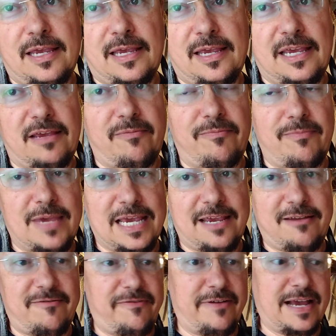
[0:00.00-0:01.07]
It may,
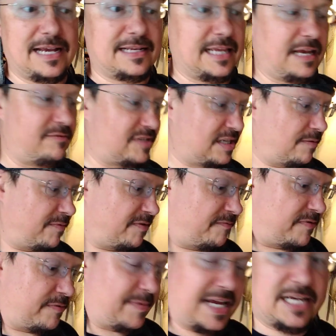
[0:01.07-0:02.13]
in fact, have some
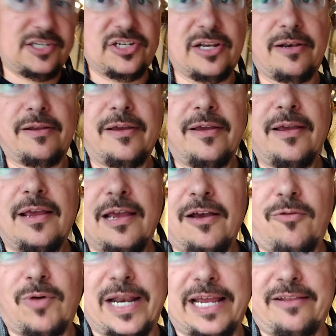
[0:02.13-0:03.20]
information.
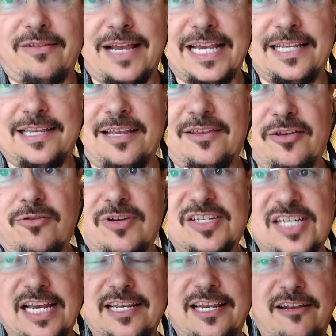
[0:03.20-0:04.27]
What I'd like to do is
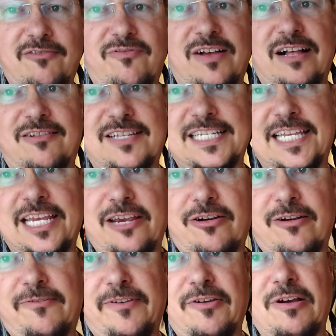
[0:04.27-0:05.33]
I need a volunteer.
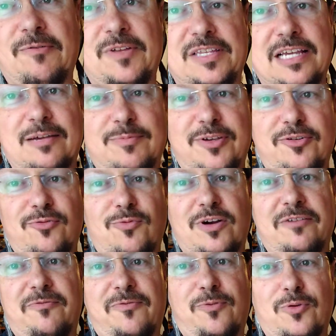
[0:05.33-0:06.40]
If you have a
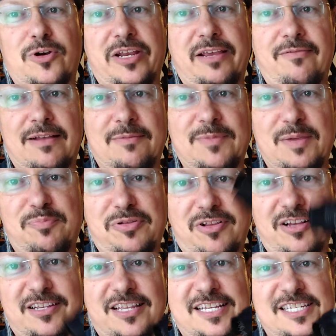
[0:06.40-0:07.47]
W140, let me
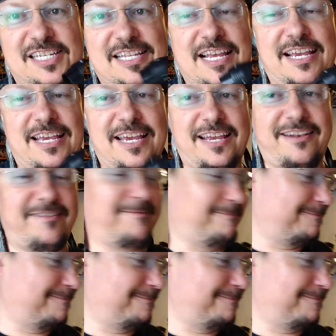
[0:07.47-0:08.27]
plug this thing in,